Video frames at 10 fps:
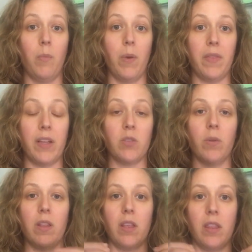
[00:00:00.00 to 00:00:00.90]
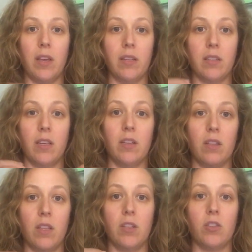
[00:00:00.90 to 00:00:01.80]
but that's one of the things
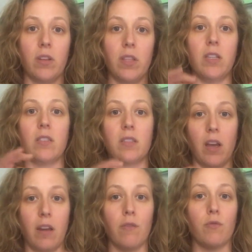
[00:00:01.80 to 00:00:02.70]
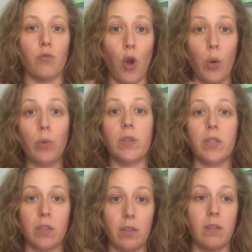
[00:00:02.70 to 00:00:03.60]
that during these kind of rote,
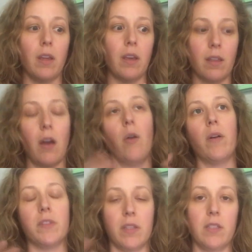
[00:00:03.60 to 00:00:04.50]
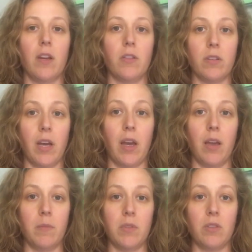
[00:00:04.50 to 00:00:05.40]
like, oh, I've done this 100 times.